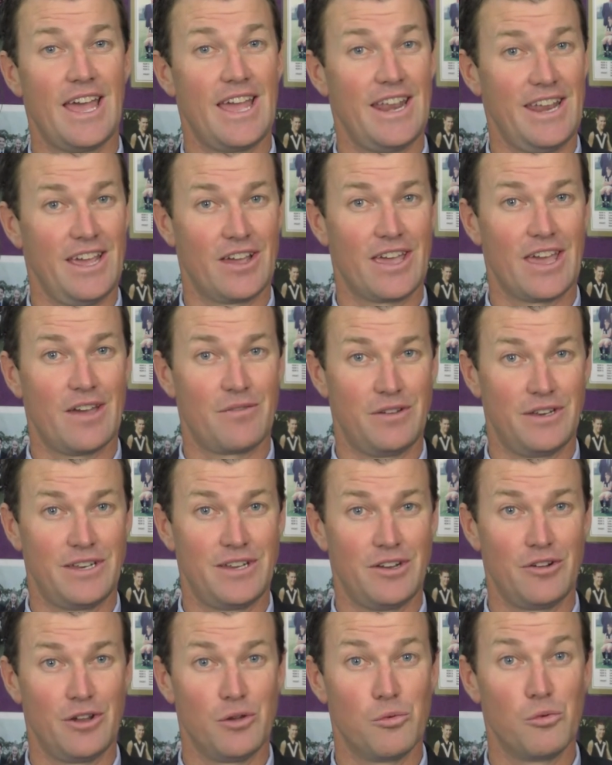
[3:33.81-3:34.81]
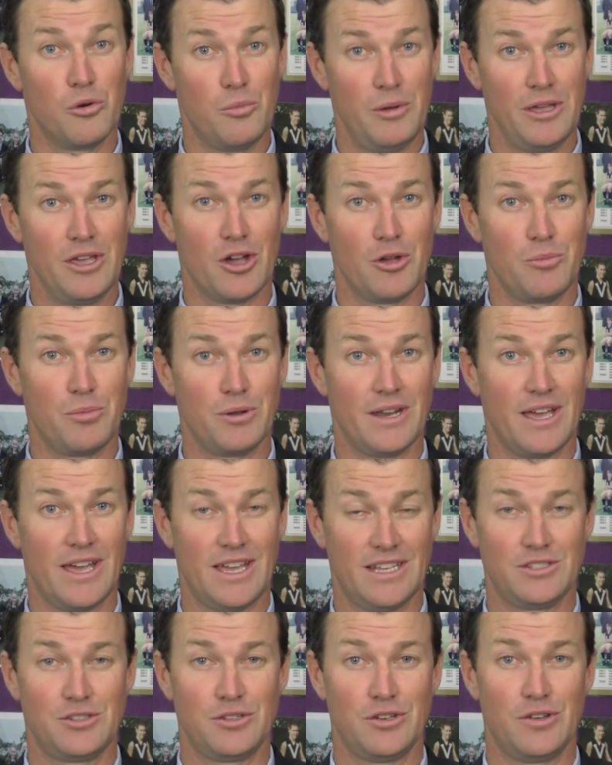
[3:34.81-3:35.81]
and our cafeteria will be open
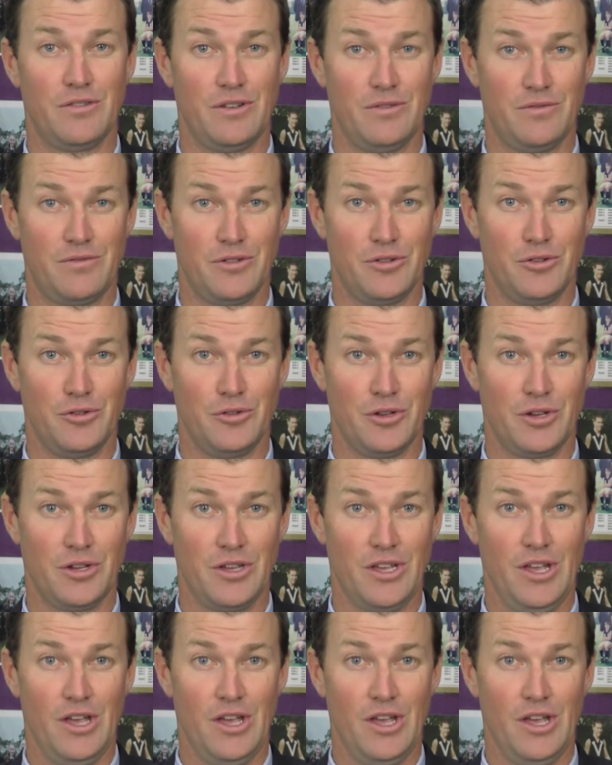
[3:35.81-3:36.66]
and serving food.